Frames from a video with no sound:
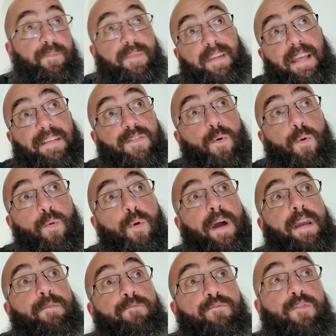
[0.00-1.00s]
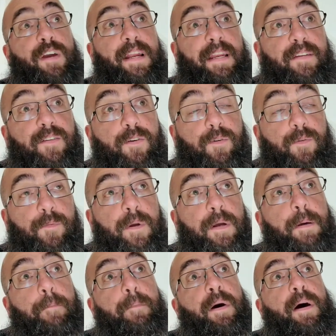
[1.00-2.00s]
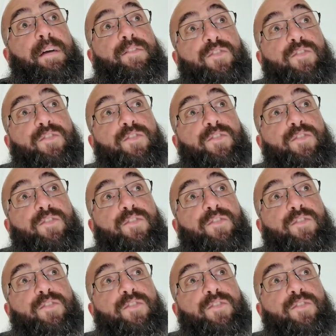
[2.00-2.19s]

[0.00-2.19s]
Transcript: That's all I can really do. But